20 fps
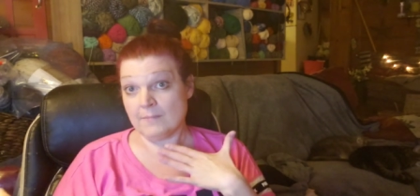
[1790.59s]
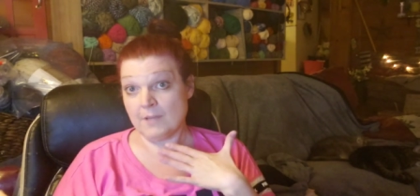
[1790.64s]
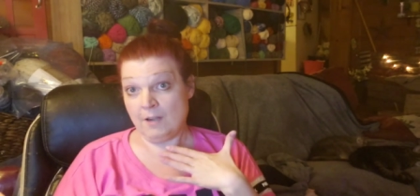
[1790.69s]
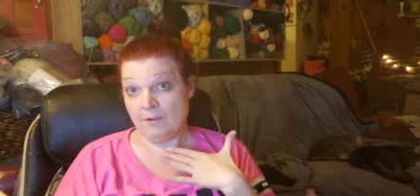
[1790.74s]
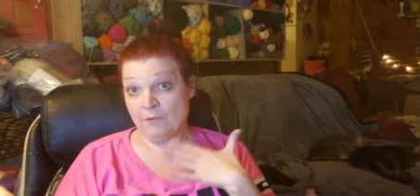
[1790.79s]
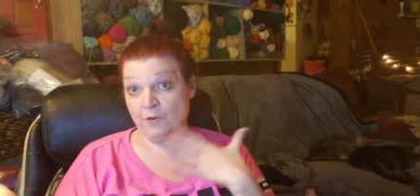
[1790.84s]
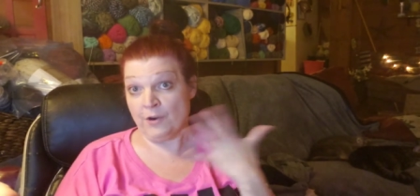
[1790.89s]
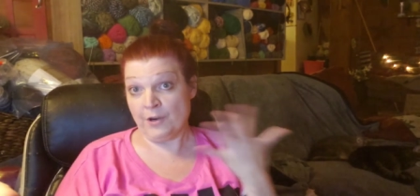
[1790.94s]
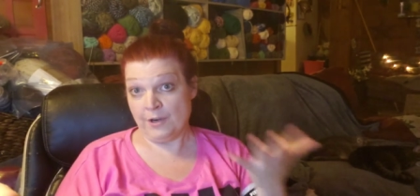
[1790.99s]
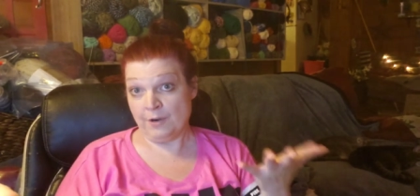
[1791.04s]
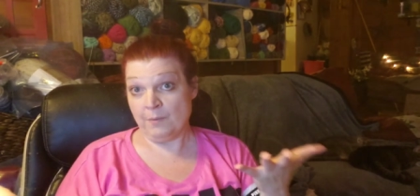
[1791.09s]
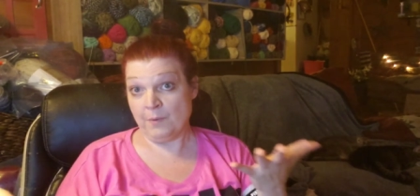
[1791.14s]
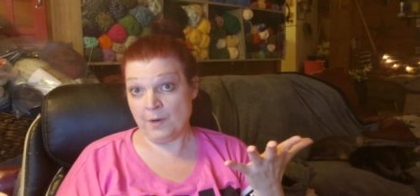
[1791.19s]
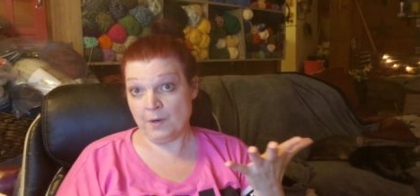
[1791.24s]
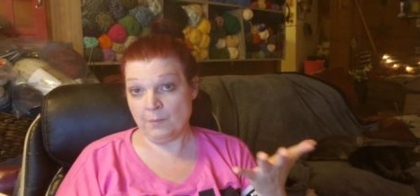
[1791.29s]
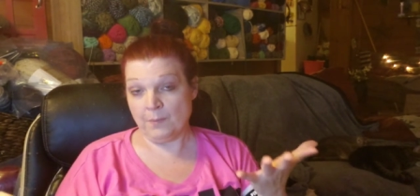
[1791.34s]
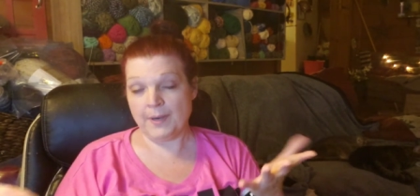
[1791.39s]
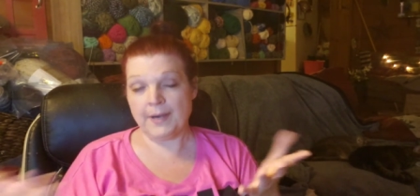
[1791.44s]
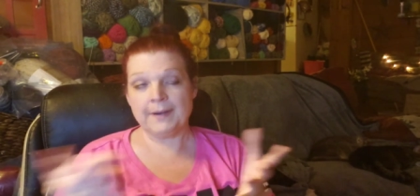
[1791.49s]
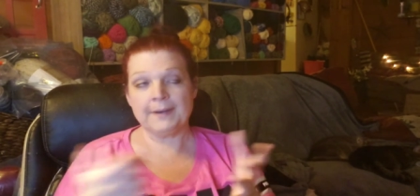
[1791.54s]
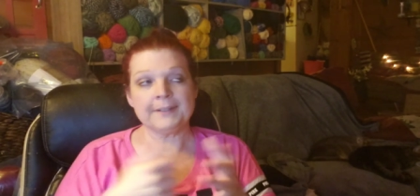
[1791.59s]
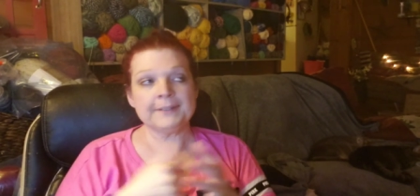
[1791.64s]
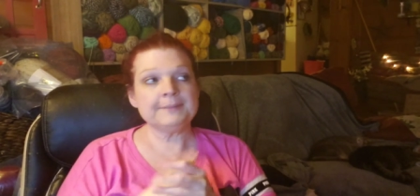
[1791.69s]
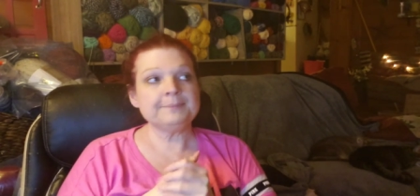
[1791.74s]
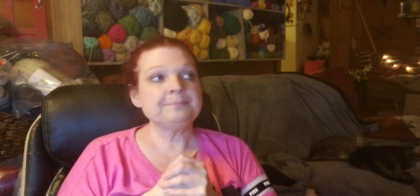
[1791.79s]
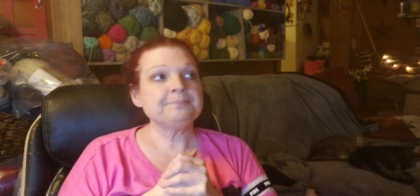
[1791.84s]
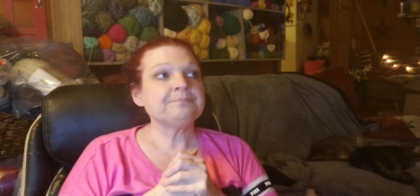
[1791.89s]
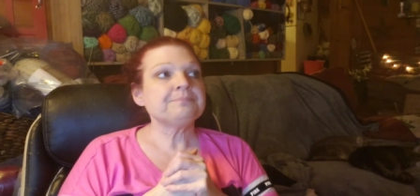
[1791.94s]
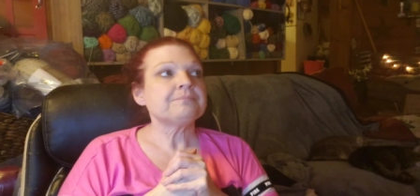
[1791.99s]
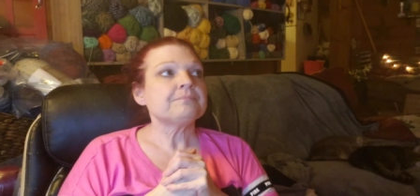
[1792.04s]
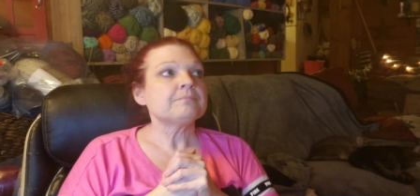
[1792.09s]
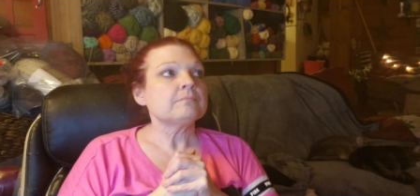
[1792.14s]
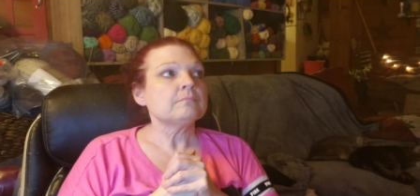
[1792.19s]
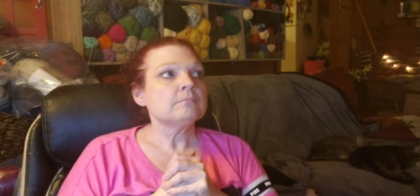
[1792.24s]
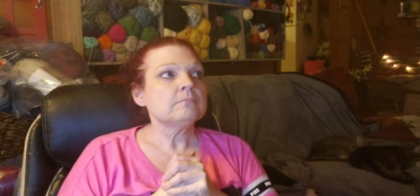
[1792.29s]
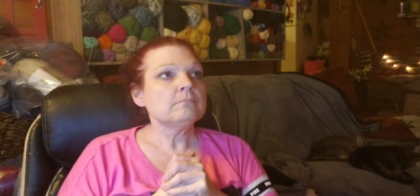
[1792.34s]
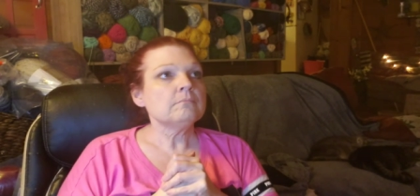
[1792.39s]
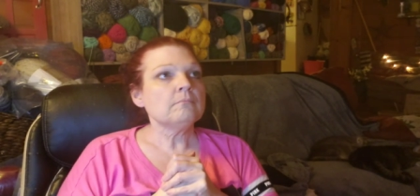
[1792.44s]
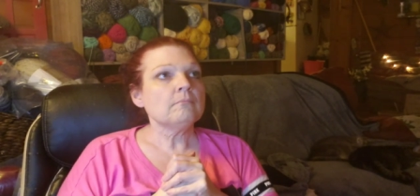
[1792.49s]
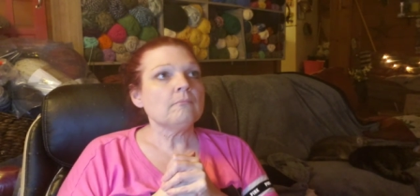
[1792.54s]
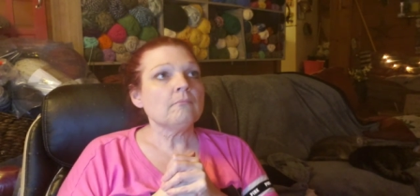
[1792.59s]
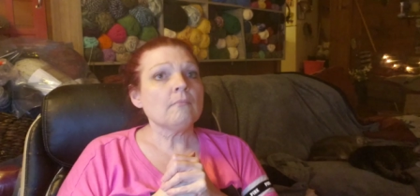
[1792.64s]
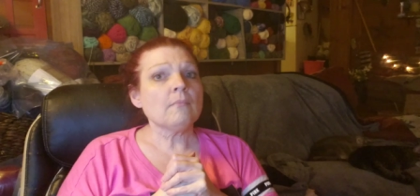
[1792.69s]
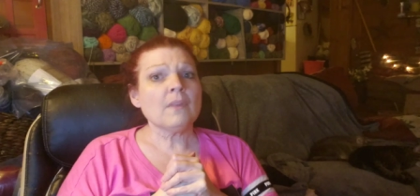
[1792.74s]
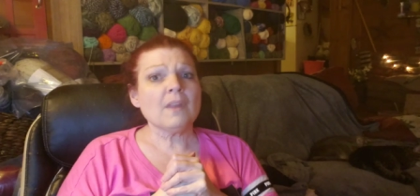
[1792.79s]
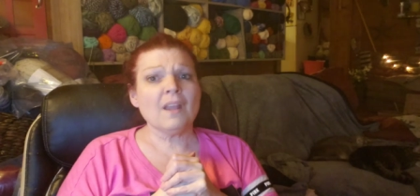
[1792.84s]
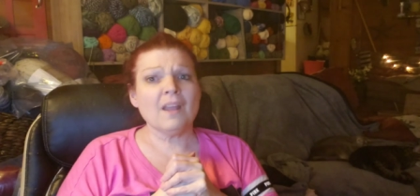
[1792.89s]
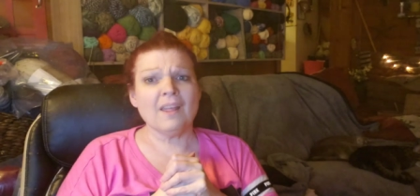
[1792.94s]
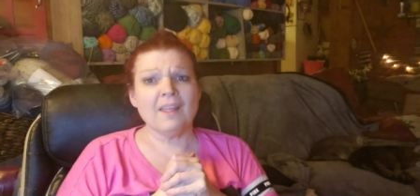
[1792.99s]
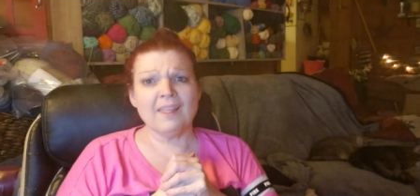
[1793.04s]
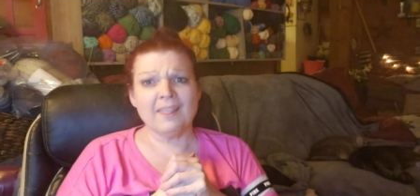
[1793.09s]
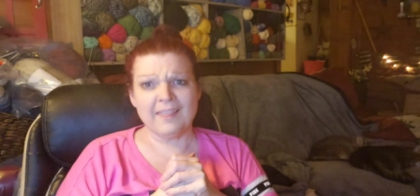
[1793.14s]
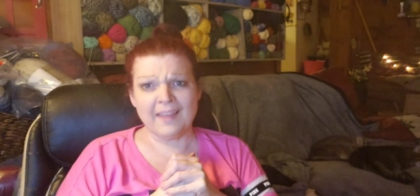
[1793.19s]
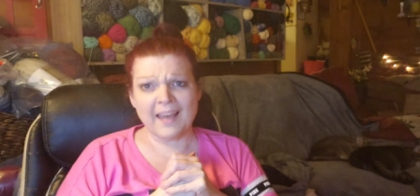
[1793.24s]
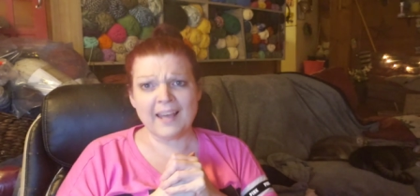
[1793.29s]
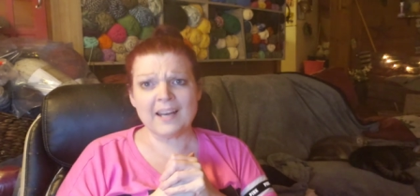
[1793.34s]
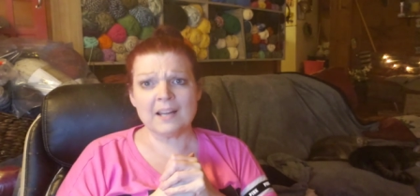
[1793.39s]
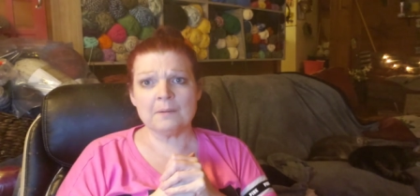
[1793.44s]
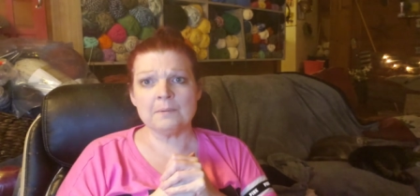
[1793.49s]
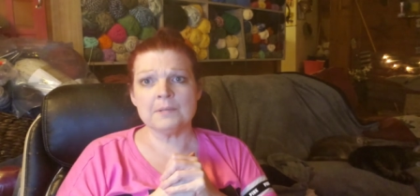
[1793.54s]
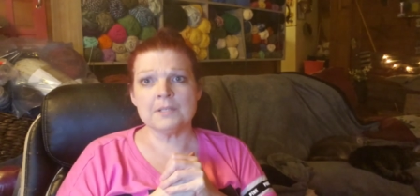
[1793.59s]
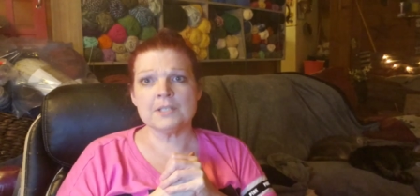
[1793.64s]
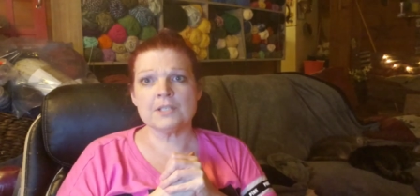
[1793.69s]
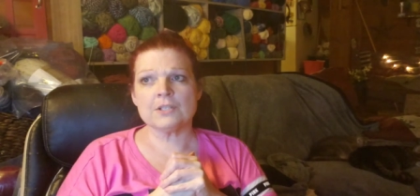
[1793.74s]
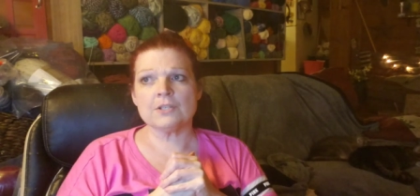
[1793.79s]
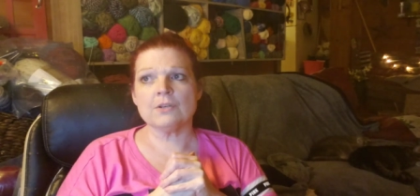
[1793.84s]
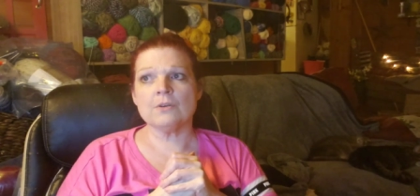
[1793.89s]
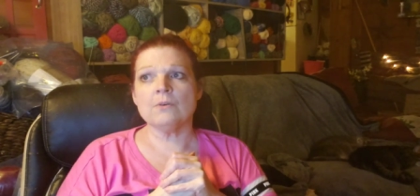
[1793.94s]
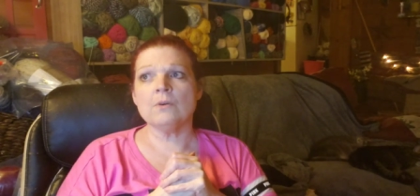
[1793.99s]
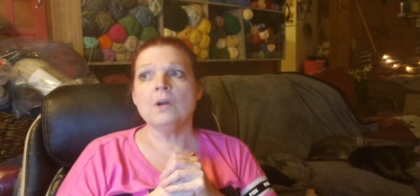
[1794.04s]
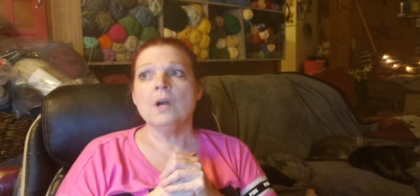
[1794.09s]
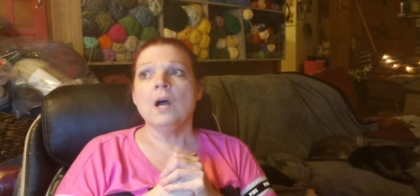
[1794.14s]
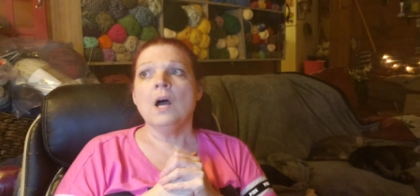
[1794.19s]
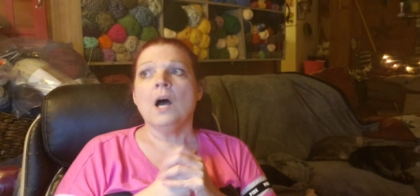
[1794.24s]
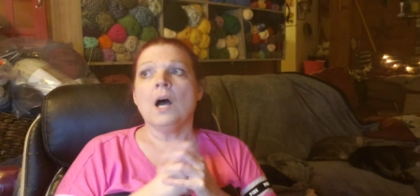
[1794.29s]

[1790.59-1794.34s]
of where you want to wear it. That I would do.